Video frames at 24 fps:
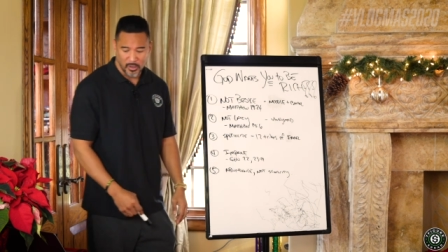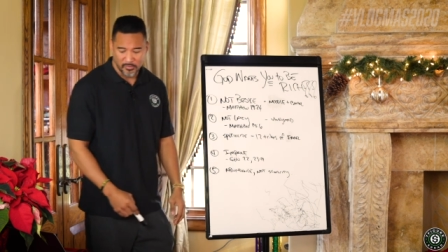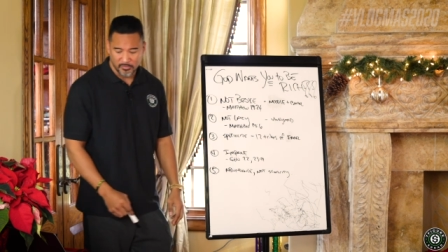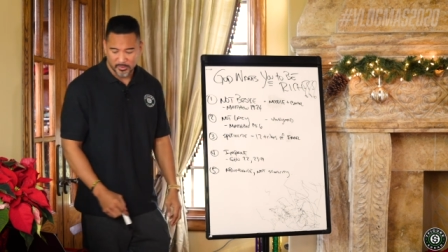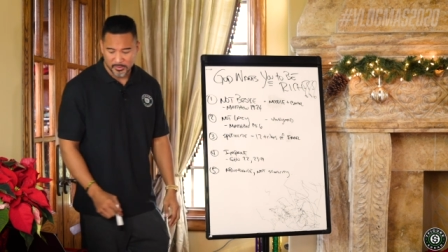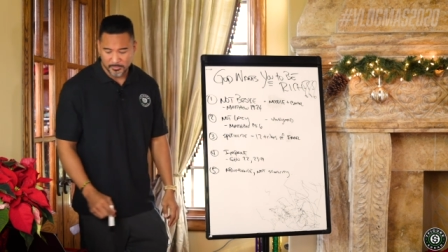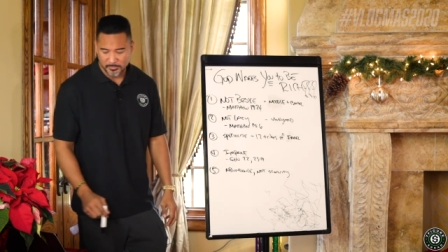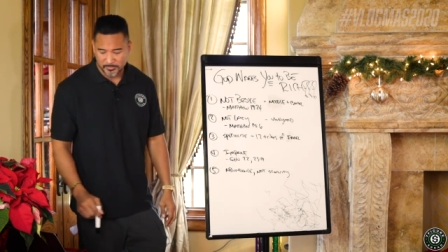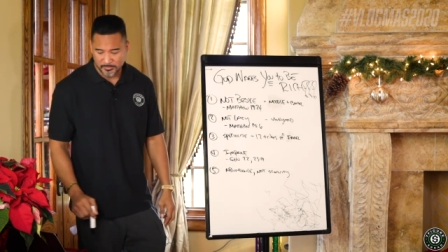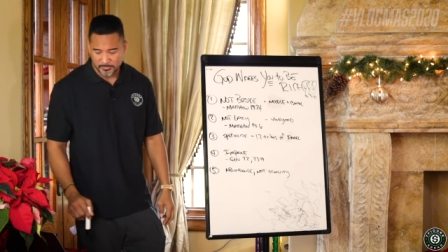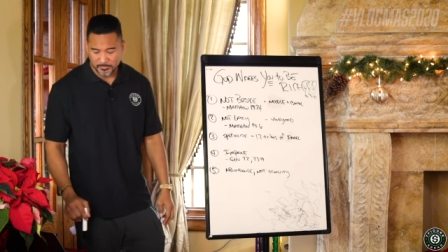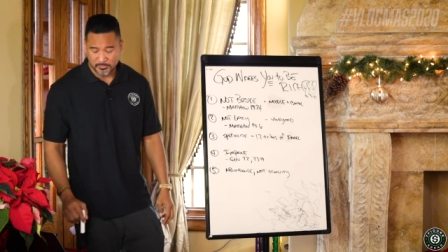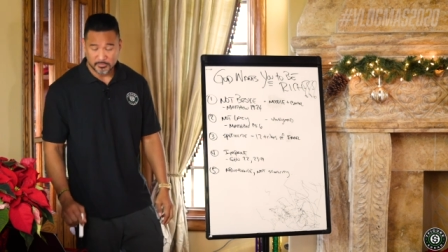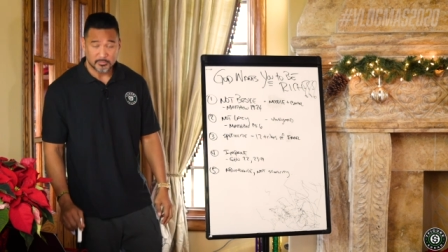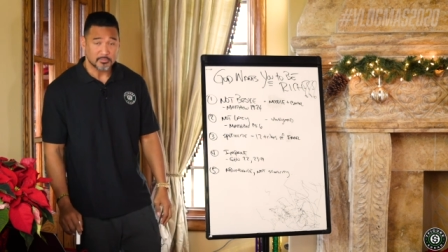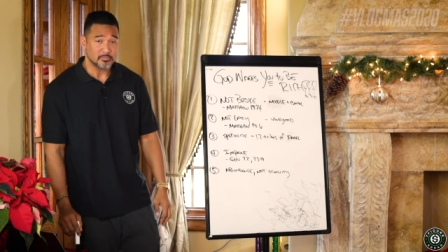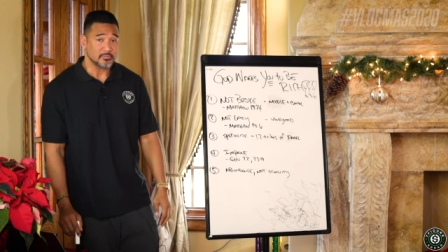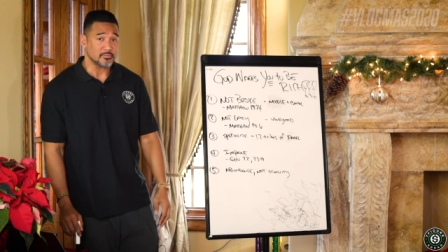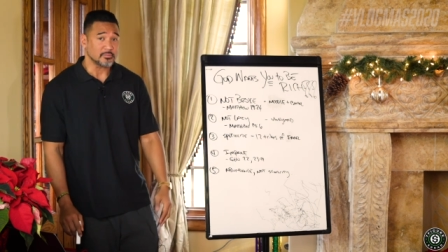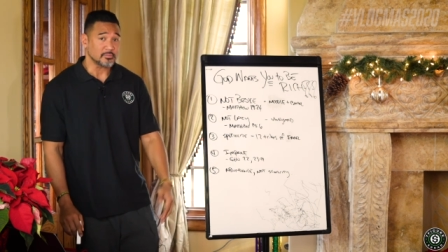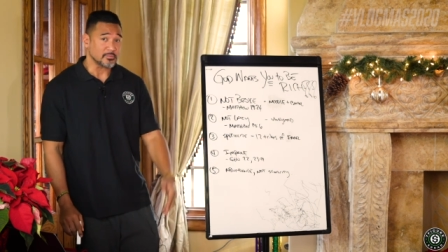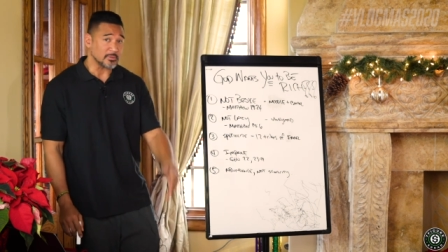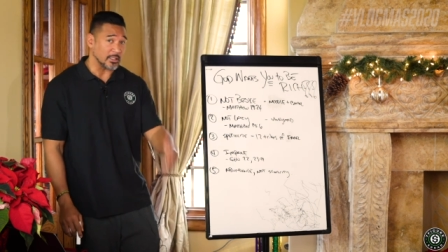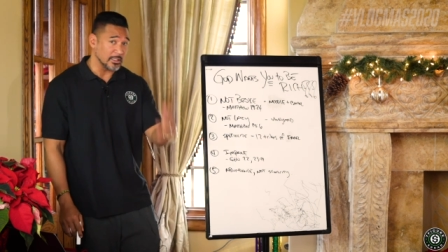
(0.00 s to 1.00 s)
however,
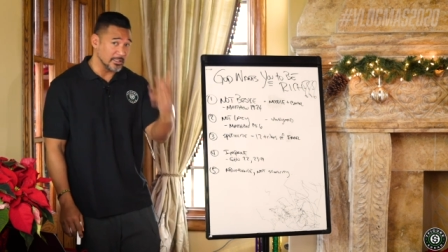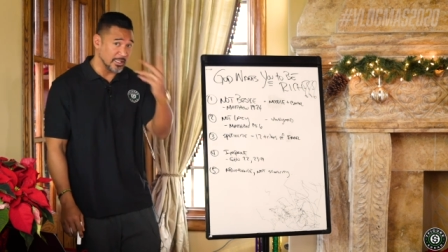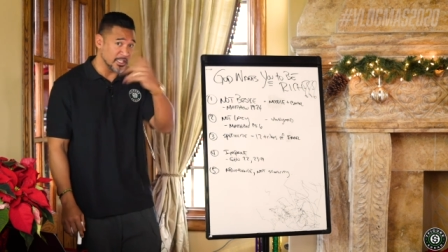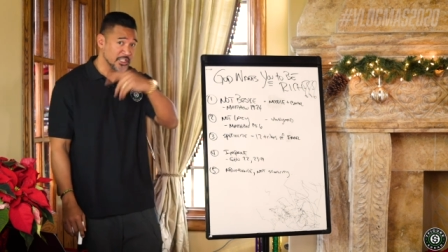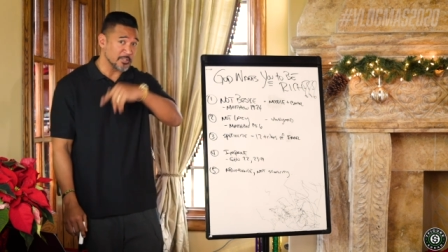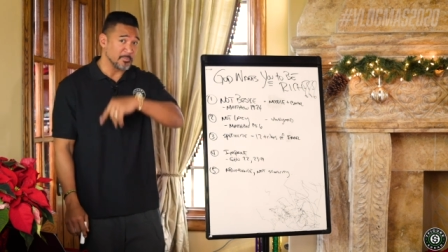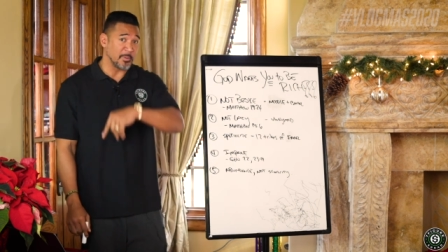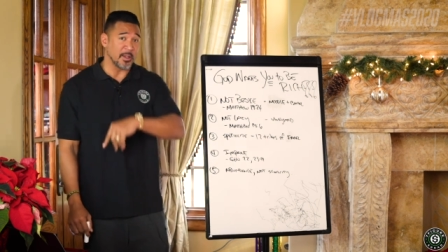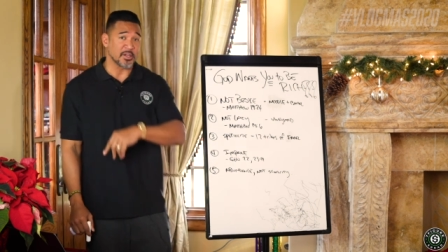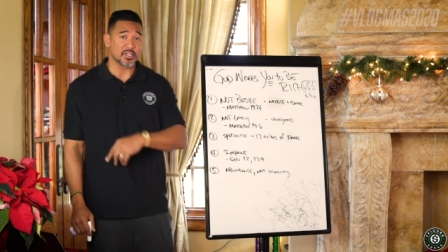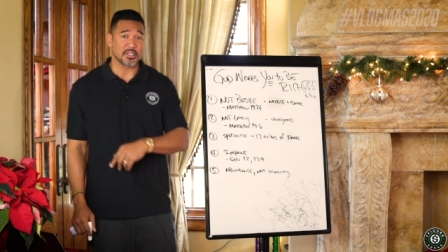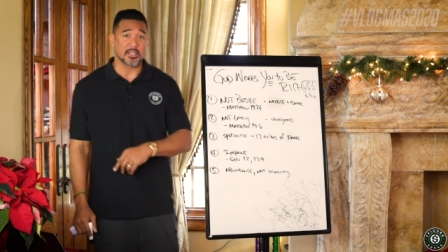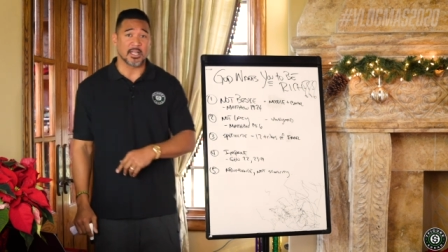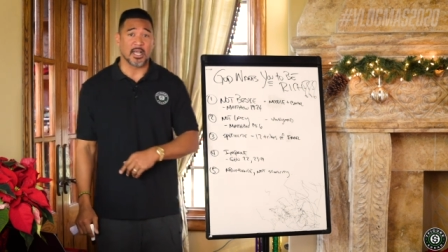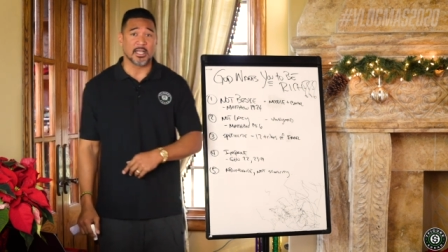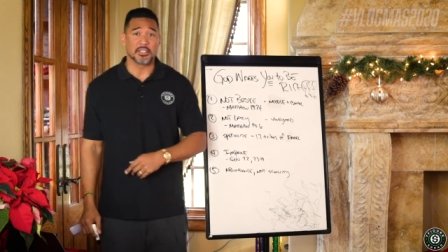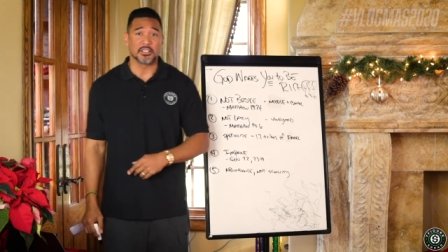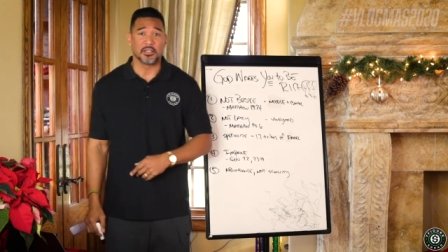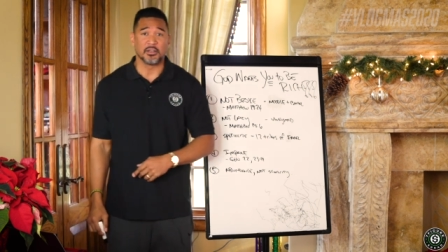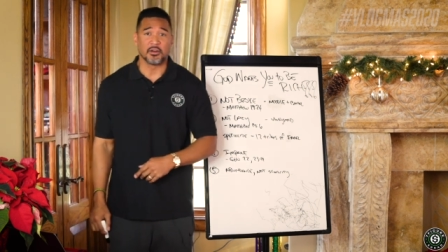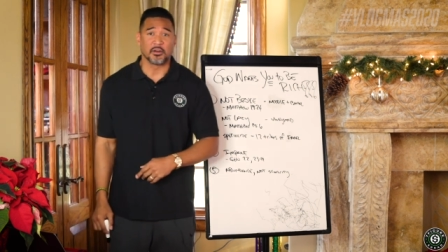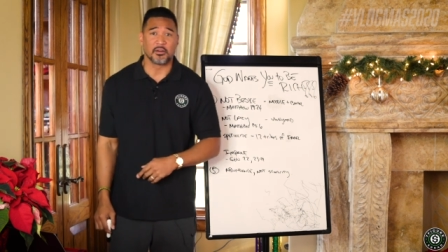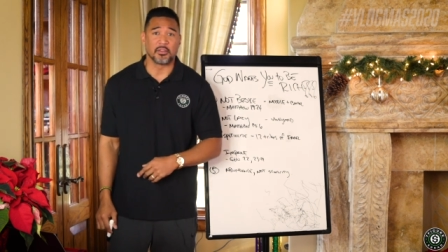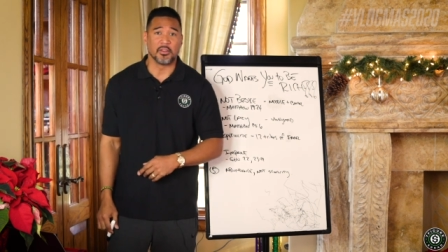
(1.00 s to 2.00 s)
they
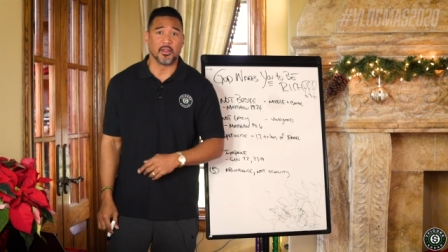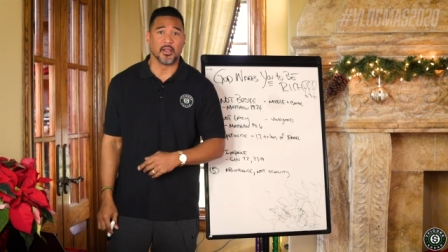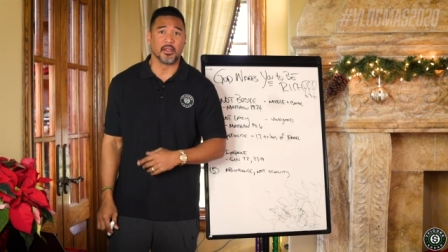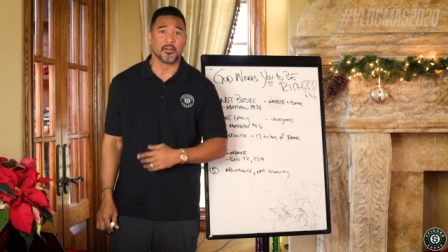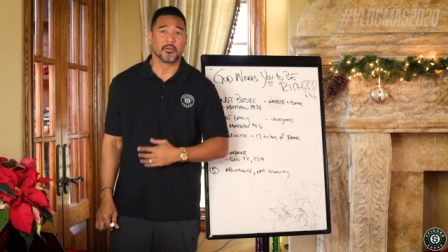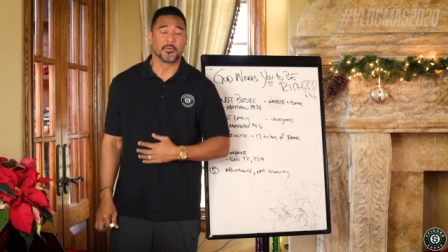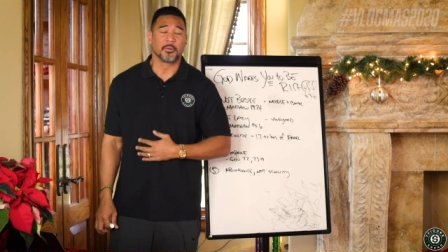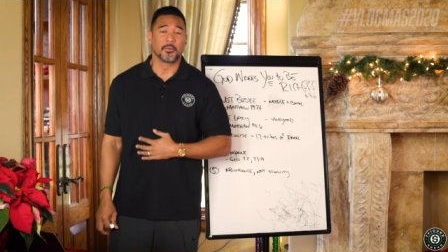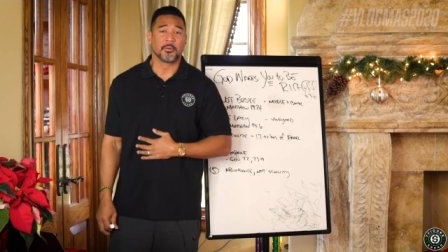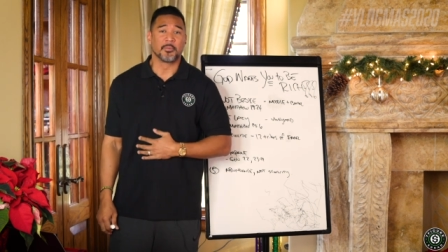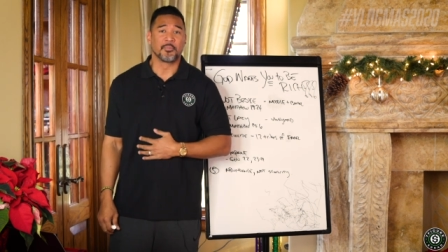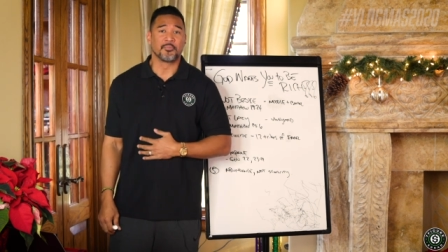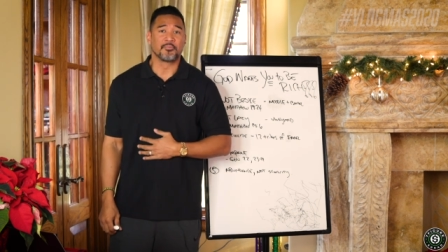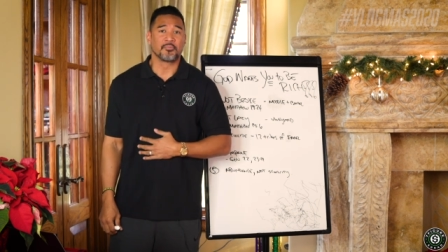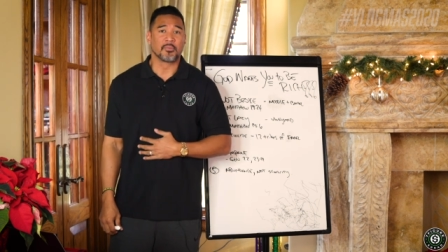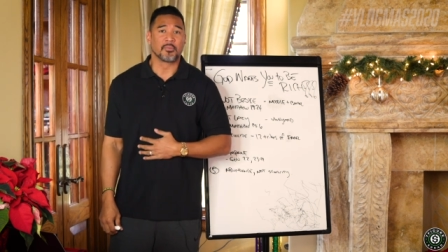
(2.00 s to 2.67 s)
specialize in their thing.